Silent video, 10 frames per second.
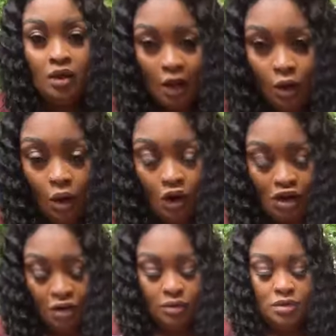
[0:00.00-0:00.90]
yellow
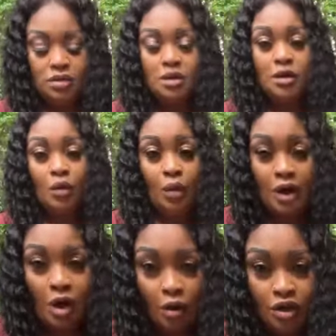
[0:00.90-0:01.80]
onions,
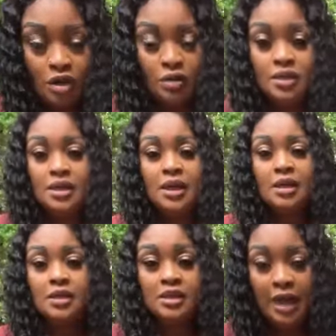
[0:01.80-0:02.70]
green onions,
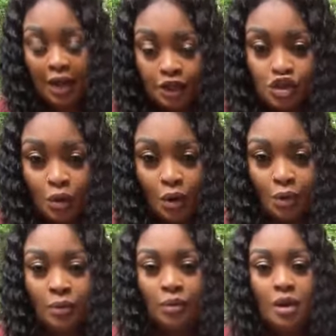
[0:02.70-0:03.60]

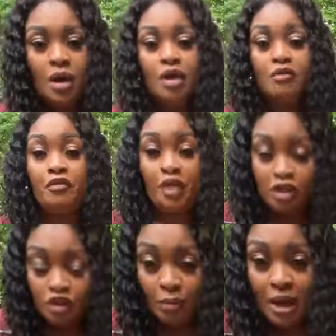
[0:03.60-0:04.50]
cilantro,
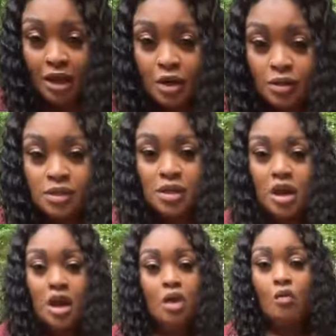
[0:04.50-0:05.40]
fresh tomatoes,
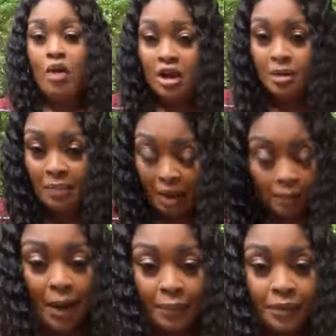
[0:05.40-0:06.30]
red bell
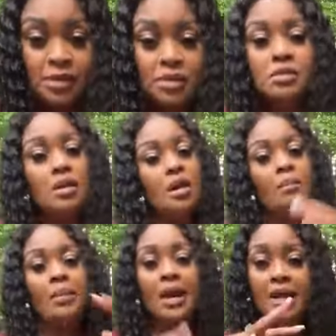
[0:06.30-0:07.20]
peppers.
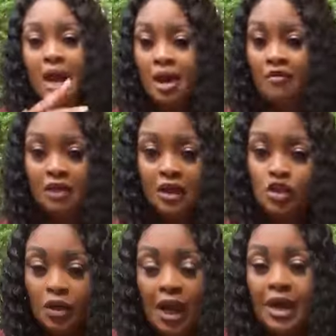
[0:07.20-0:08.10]
Blend
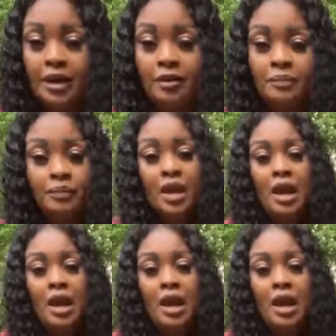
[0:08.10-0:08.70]
everything together